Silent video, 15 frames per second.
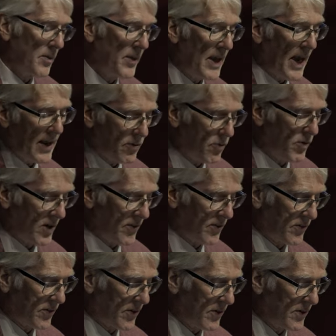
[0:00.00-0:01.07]
the
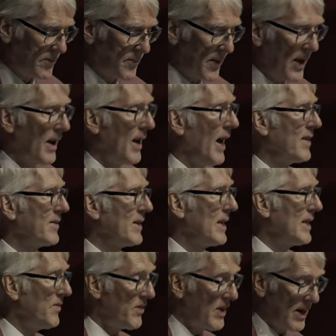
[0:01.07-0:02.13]
at-risk and
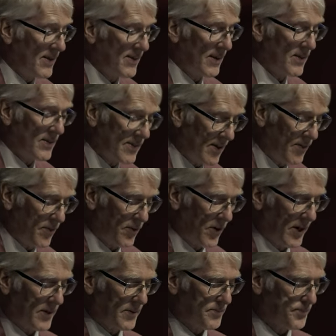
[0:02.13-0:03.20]
alleviating
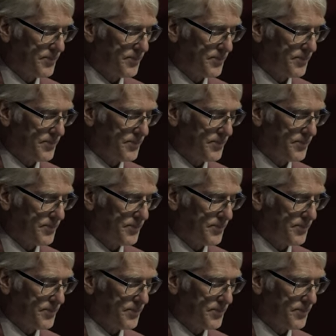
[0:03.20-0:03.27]
suffering.